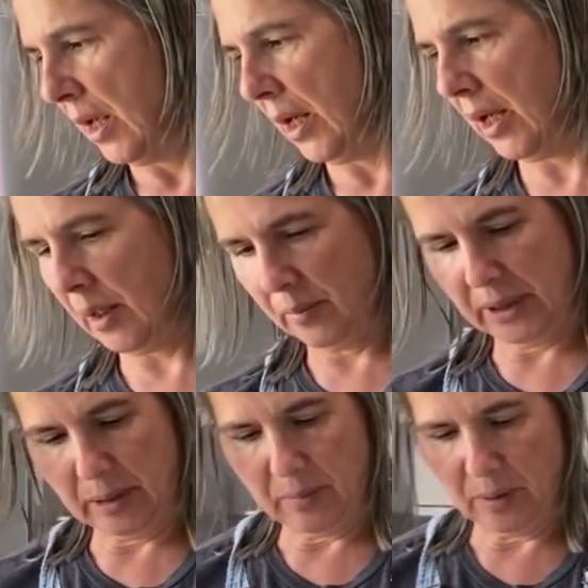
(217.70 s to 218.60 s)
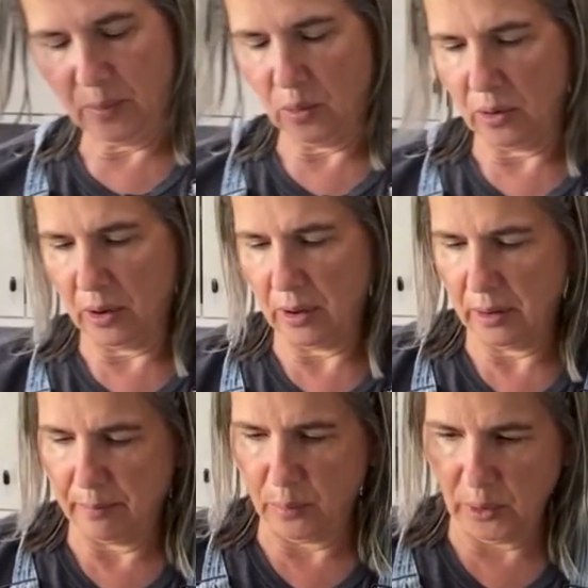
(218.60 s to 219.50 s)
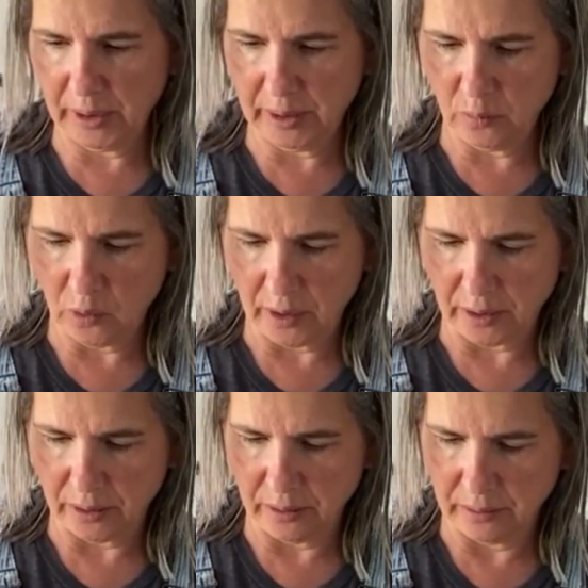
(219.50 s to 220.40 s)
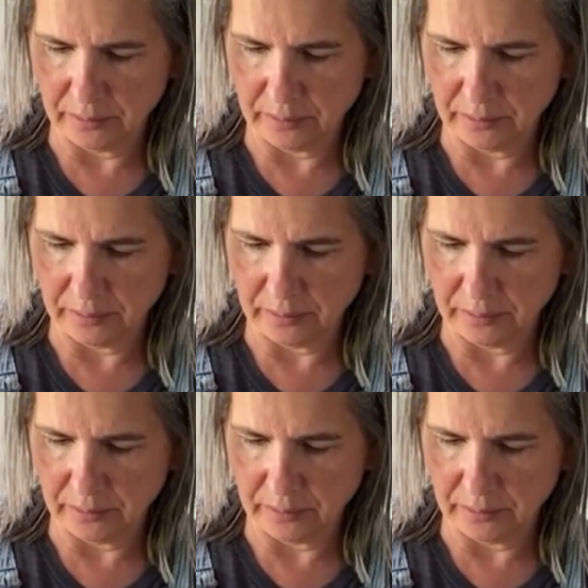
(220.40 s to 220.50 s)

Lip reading: But then I'm going to pour boiling water